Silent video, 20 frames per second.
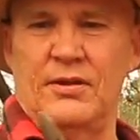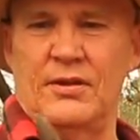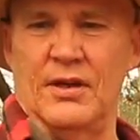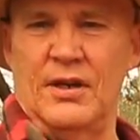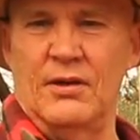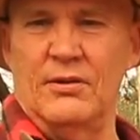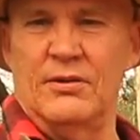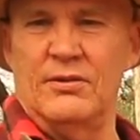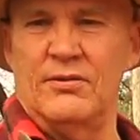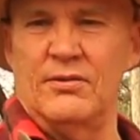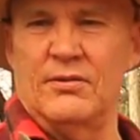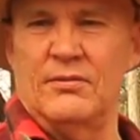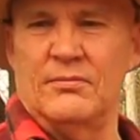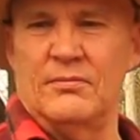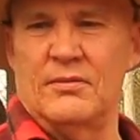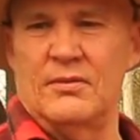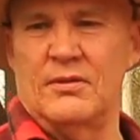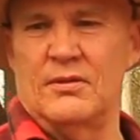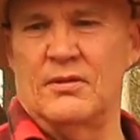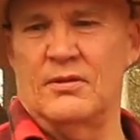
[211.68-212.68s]
ago. It's a
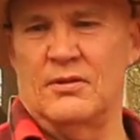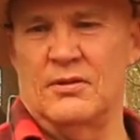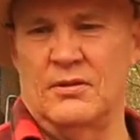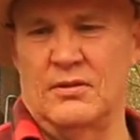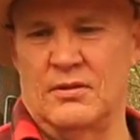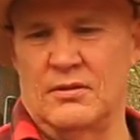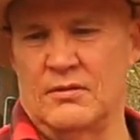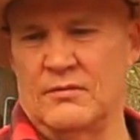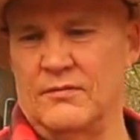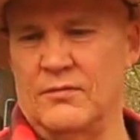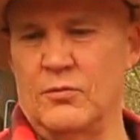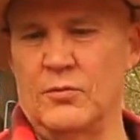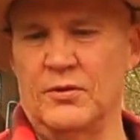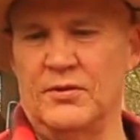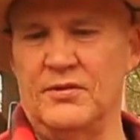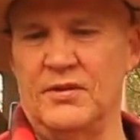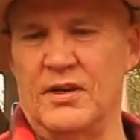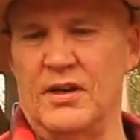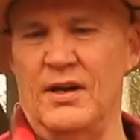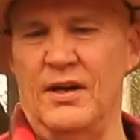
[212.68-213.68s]

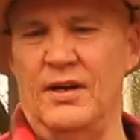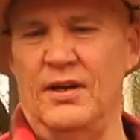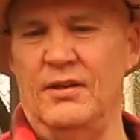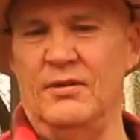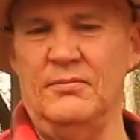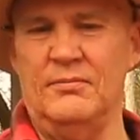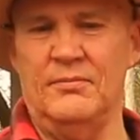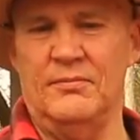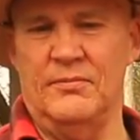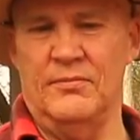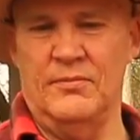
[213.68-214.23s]
4-tine